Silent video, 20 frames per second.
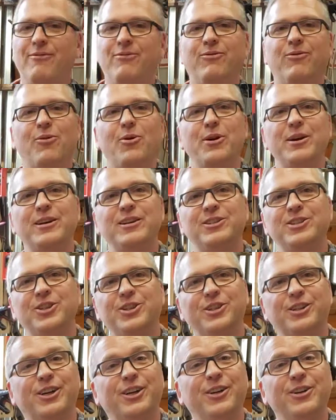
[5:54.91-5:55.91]

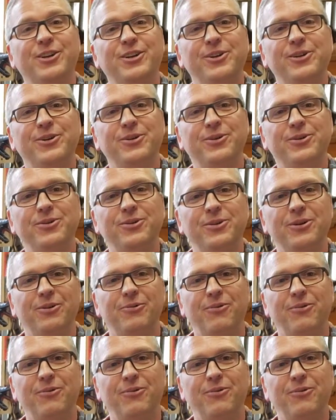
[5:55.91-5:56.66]
Voyager Canoe